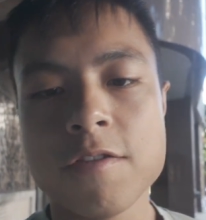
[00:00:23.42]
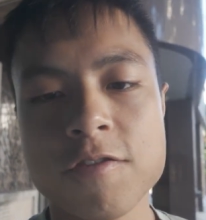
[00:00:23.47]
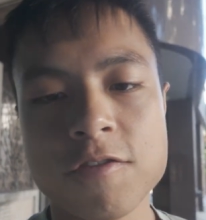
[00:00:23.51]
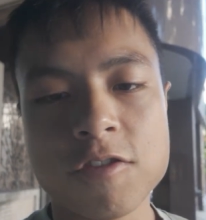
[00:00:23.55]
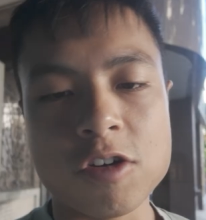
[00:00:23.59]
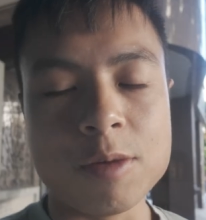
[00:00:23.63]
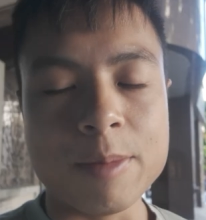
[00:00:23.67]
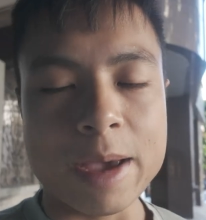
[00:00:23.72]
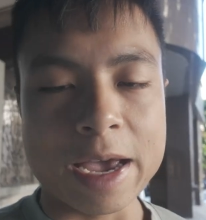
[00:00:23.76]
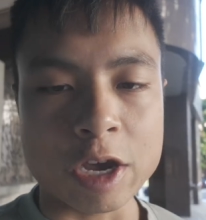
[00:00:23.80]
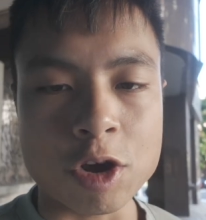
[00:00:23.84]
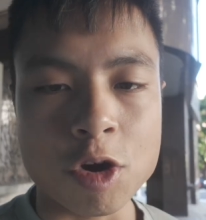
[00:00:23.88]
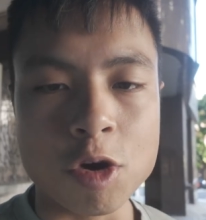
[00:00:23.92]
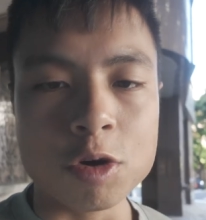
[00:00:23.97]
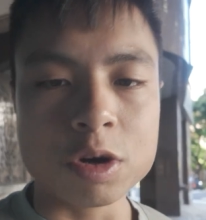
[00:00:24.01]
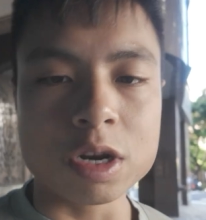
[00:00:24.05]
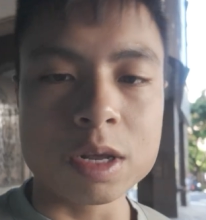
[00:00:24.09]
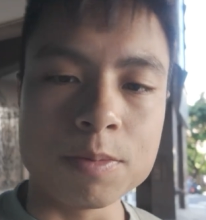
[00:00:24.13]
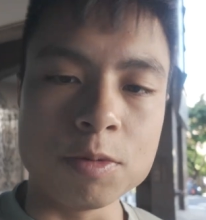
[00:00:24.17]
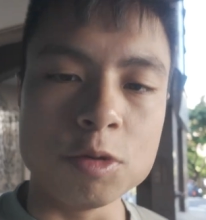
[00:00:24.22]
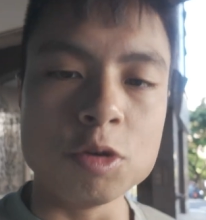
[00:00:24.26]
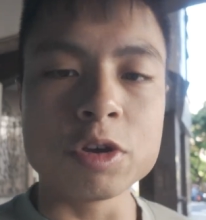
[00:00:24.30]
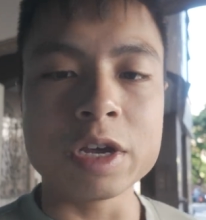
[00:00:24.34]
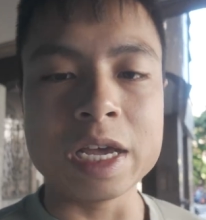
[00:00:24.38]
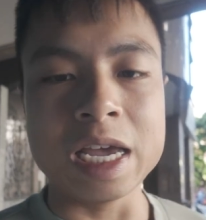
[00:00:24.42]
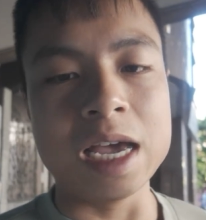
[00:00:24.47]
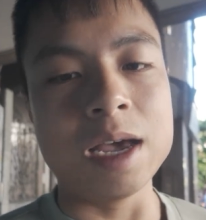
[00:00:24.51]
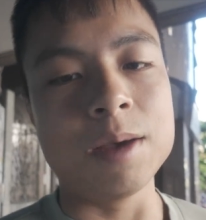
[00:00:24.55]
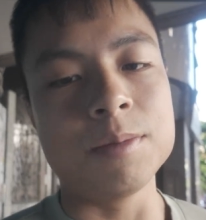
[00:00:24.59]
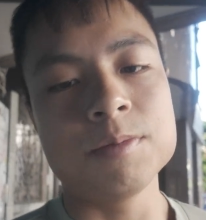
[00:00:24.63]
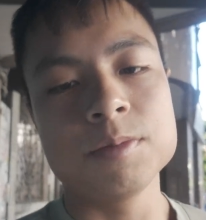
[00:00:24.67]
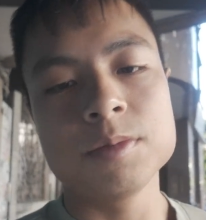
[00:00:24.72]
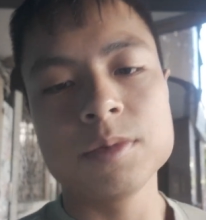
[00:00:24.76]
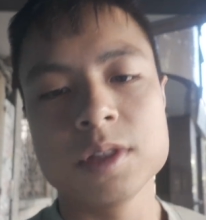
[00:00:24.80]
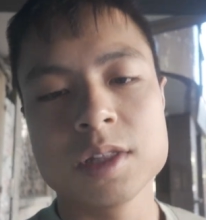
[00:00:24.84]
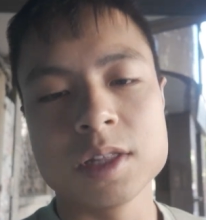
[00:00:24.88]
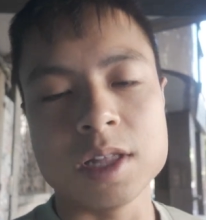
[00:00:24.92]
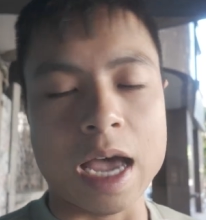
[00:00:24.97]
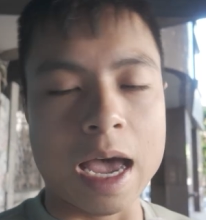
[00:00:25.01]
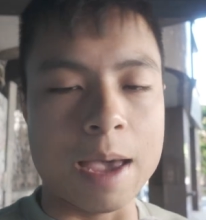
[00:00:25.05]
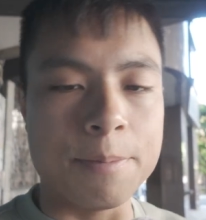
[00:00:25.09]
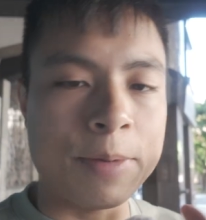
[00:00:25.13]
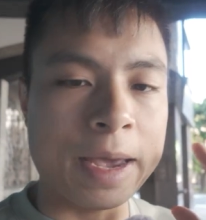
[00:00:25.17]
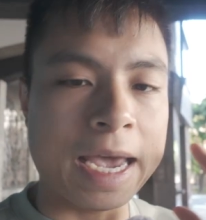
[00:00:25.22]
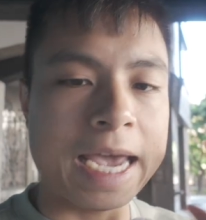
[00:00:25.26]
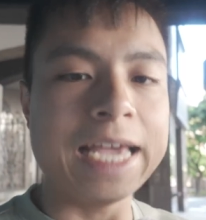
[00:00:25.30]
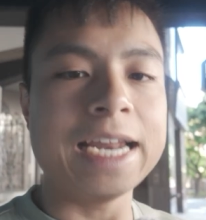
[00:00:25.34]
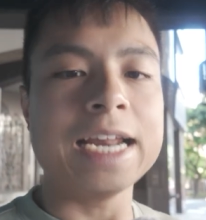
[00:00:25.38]
for my coding bootcamp,
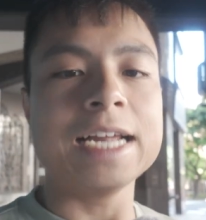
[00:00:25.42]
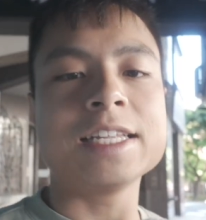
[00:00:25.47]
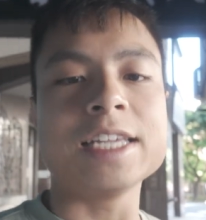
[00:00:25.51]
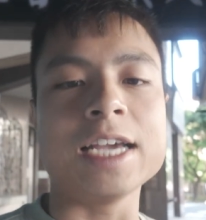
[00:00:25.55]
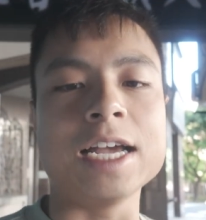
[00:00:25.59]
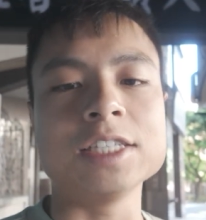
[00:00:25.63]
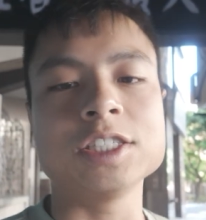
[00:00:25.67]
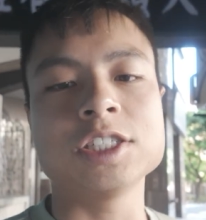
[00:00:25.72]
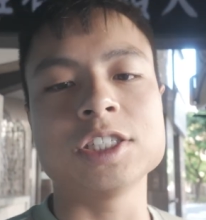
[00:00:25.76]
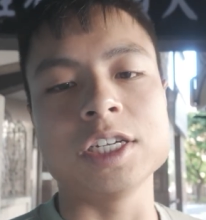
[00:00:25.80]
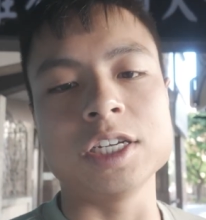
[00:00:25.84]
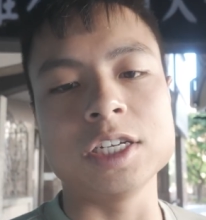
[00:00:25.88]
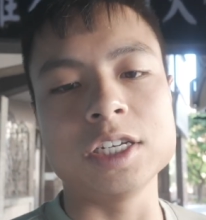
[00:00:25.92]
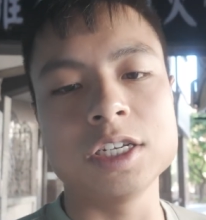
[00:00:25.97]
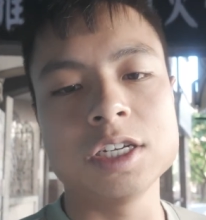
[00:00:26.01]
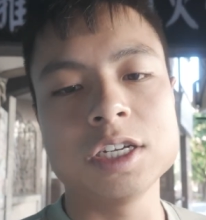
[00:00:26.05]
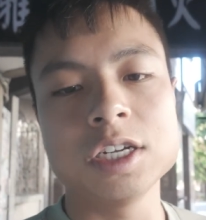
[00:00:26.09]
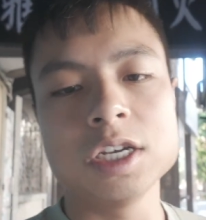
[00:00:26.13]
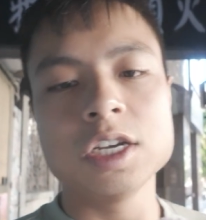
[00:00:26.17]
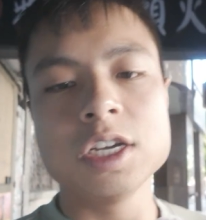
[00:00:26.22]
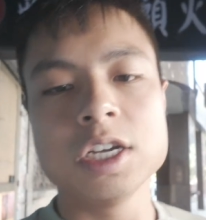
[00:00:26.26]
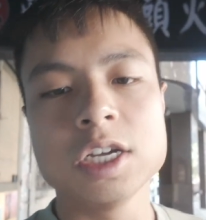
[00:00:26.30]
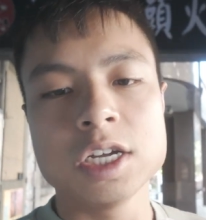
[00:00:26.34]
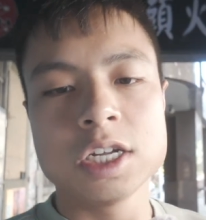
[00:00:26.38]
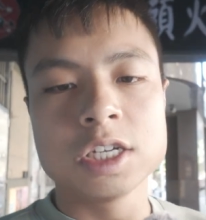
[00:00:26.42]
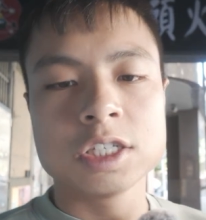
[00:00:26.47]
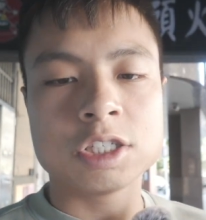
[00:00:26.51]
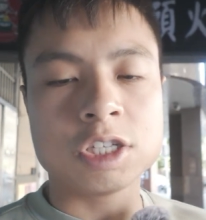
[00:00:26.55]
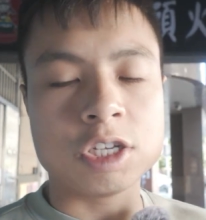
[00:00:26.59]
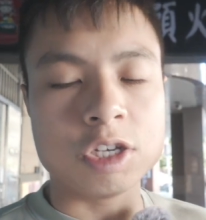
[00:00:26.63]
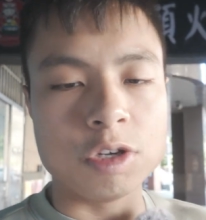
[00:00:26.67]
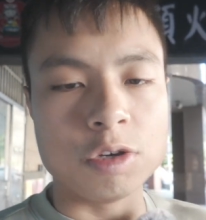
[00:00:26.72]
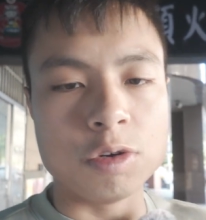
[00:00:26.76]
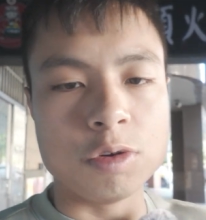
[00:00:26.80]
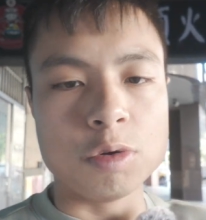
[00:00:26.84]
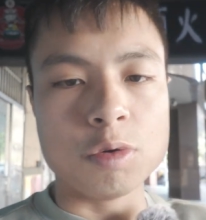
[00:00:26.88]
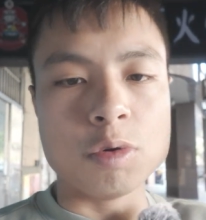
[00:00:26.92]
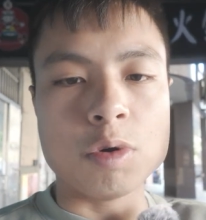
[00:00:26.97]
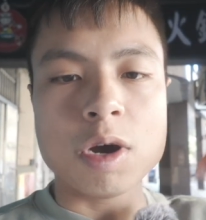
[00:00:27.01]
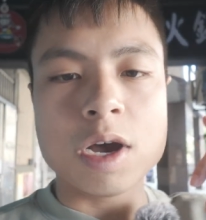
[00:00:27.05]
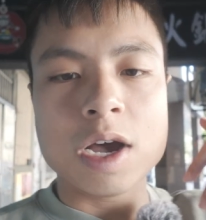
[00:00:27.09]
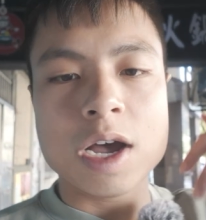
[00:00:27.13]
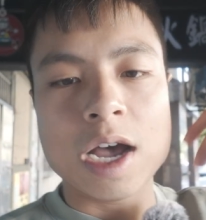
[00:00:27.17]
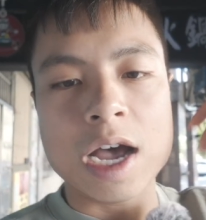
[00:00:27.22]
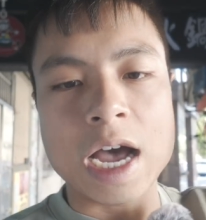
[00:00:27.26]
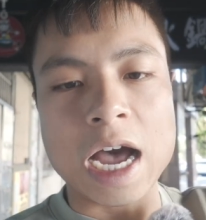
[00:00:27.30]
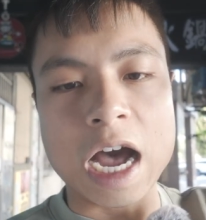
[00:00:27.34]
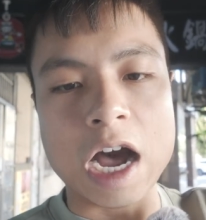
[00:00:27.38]
I paid attention to
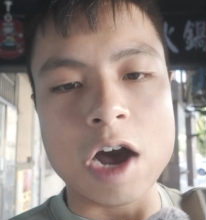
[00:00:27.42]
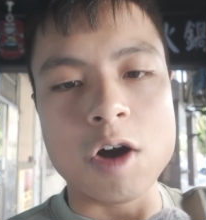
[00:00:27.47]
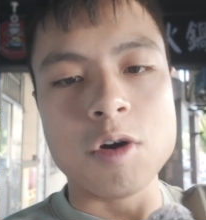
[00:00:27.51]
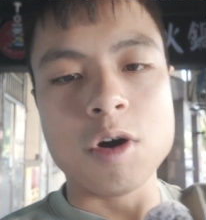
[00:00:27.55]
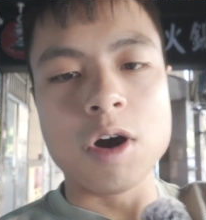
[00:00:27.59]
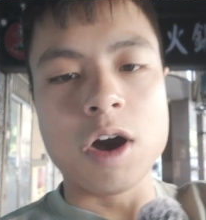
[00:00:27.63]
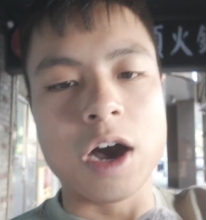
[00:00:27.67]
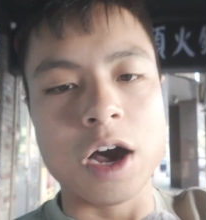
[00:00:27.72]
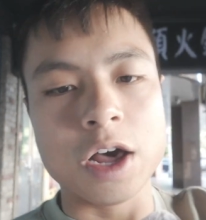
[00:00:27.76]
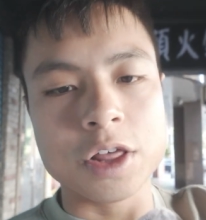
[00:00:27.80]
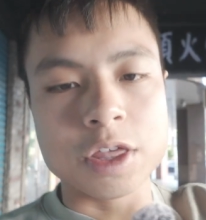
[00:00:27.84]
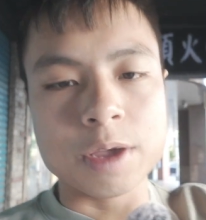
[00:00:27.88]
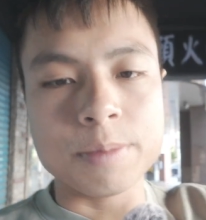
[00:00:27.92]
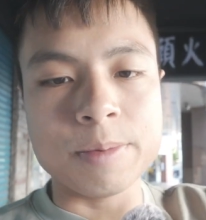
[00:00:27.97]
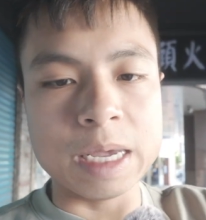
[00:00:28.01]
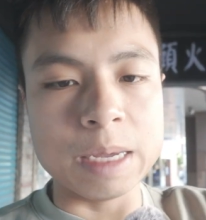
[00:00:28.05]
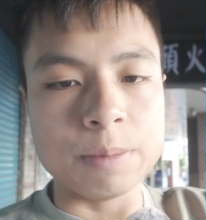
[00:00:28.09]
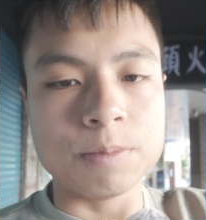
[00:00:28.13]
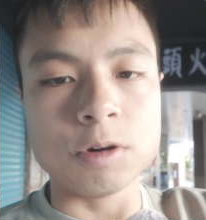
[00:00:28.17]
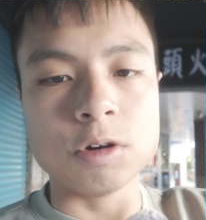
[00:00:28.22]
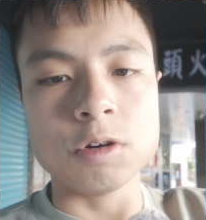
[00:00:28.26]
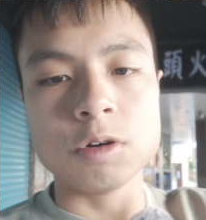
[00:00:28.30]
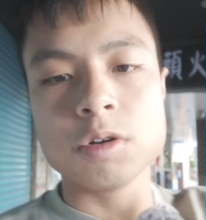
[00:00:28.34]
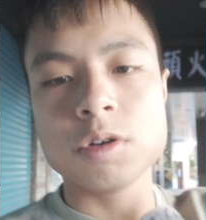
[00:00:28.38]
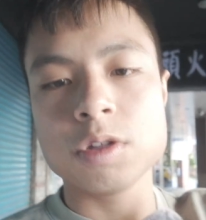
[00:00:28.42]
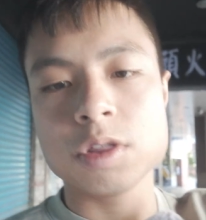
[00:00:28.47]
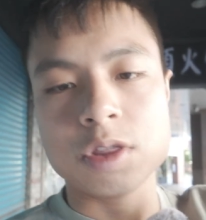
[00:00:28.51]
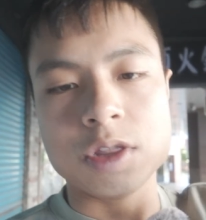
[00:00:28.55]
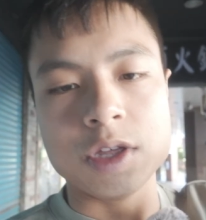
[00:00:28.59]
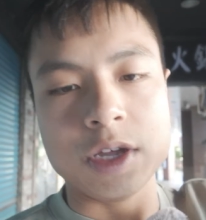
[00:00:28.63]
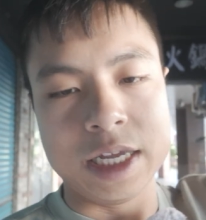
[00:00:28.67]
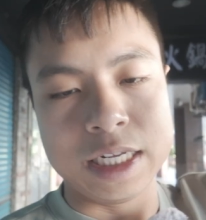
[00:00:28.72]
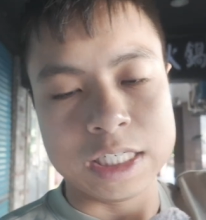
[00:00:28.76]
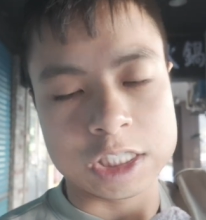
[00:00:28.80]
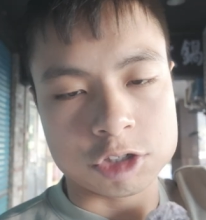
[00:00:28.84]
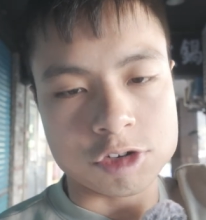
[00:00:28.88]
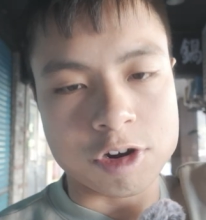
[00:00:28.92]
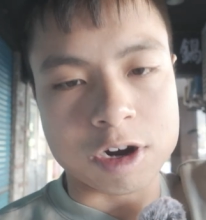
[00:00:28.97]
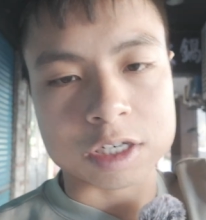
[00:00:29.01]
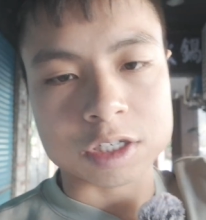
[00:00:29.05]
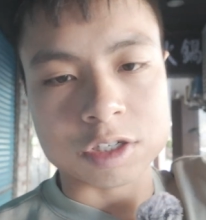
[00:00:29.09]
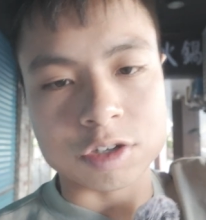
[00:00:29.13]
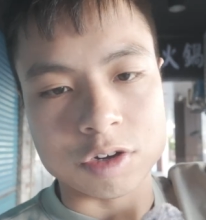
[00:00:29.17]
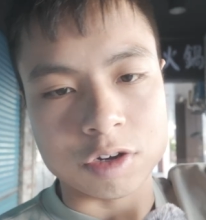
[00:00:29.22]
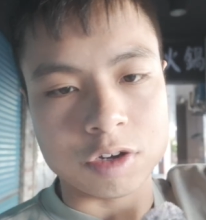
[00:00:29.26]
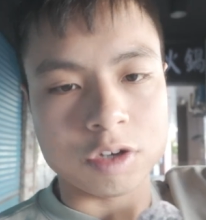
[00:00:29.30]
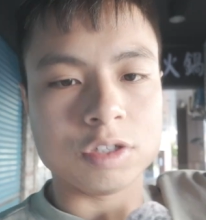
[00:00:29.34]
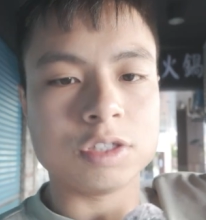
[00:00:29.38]
how other people, the
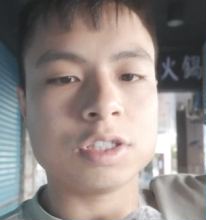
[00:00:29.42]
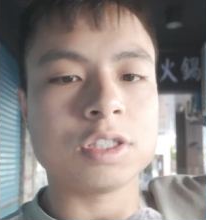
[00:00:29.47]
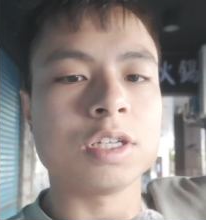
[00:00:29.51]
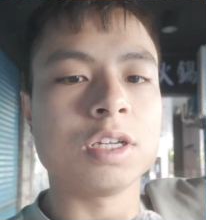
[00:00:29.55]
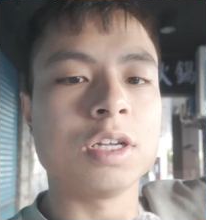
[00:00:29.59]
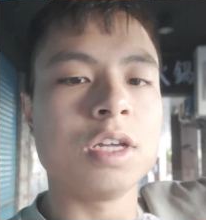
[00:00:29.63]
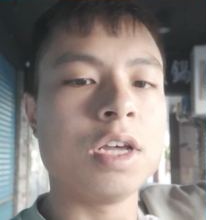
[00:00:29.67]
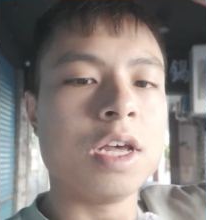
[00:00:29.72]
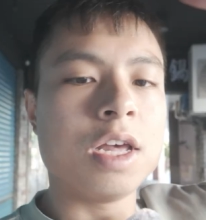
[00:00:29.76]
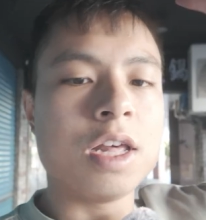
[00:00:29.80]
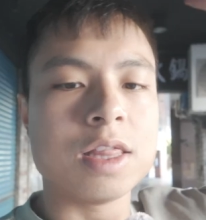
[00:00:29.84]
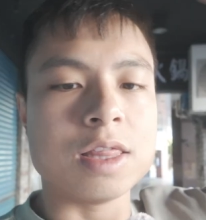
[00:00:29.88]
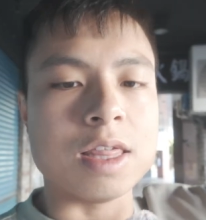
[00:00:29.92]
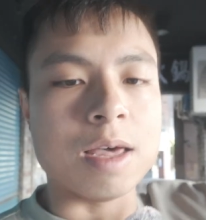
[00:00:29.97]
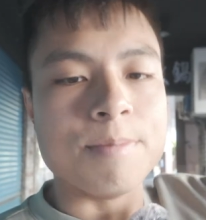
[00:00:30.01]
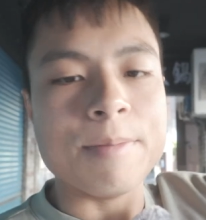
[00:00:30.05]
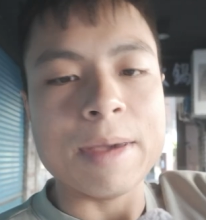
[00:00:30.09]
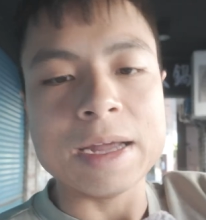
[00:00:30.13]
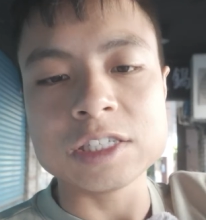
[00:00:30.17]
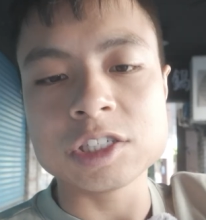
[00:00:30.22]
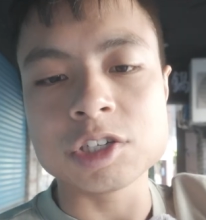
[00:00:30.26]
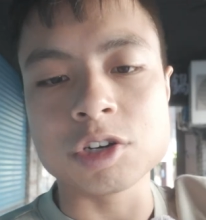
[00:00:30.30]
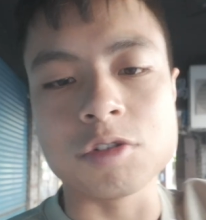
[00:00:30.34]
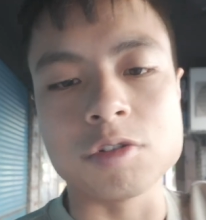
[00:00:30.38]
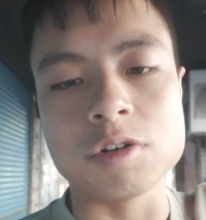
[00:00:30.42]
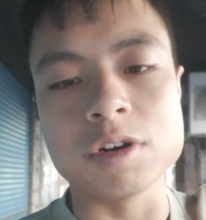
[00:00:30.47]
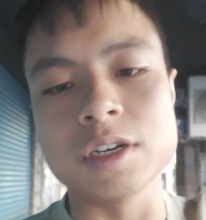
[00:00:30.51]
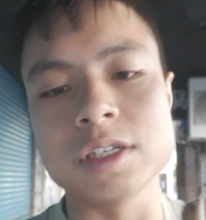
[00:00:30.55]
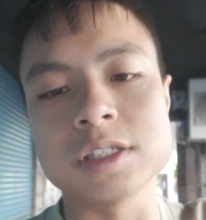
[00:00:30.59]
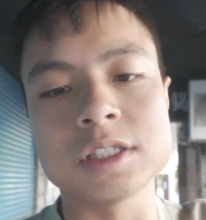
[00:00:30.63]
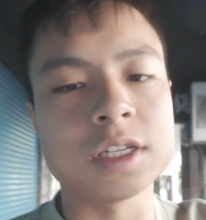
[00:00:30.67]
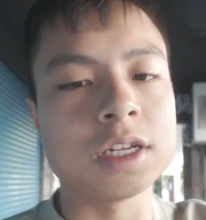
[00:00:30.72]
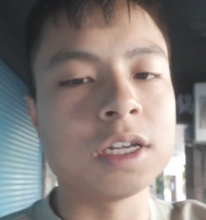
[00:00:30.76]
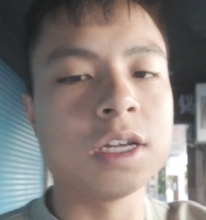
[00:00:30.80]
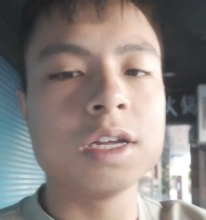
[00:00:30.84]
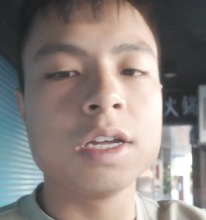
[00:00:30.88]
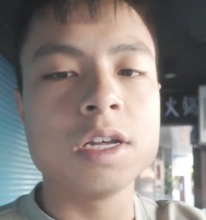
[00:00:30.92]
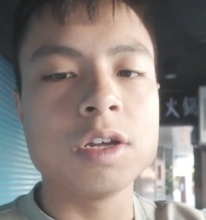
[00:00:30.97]
instructors, the mentors,